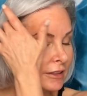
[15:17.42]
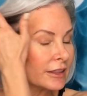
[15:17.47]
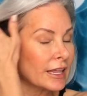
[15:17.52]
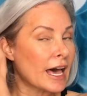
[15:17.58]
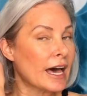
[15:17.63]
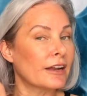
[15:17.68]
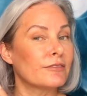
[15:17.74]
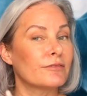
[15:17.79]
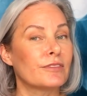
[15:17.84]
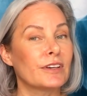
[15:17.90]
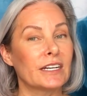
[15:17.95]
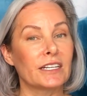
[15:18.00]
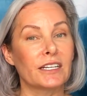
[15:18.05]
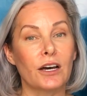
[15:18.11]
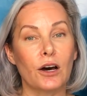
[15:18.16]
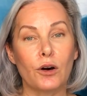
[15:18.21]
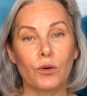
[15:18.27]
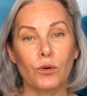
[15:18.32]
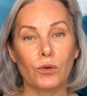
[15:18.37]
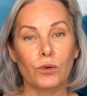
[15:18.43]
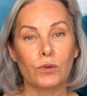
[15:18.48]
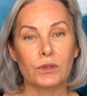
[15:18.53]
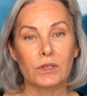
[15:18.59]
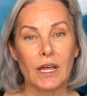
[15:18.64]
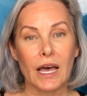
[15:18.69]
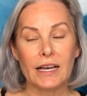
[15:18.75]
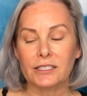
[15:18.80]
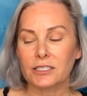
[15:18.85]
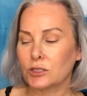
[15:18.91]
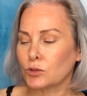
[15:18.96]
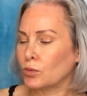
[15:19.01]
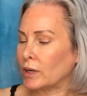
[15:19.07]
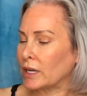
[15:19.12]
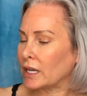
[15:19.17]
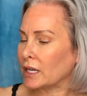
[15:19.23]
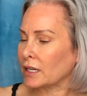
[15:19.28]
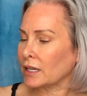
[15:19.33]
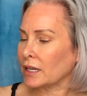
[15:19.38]
that video last
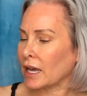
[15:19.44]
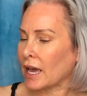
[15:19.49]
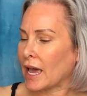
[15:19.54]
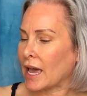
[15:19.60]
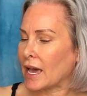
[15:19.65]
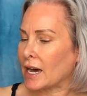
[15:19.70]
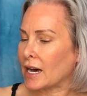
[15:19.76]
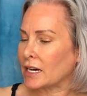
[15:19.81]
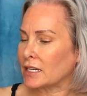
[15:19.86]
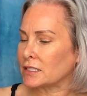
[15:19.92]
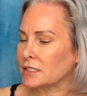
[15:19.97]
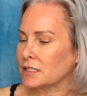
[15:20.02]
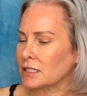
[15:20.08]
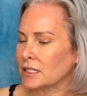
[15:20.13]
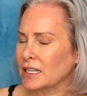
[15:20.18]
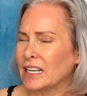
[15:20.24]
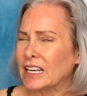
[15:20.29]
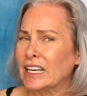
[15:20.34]
week, and